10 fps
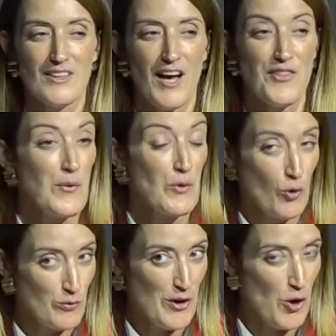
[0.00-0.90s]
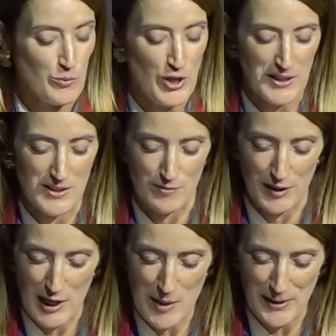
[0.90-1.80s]
And they were all very objective in
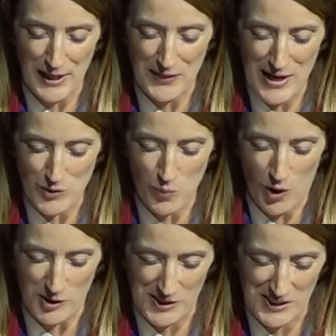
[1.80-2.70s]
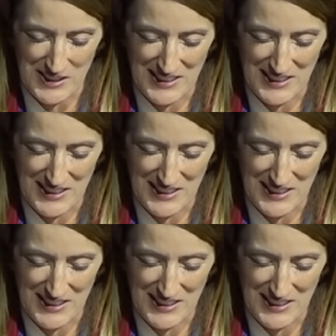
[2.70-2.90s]
claiming that theirs was.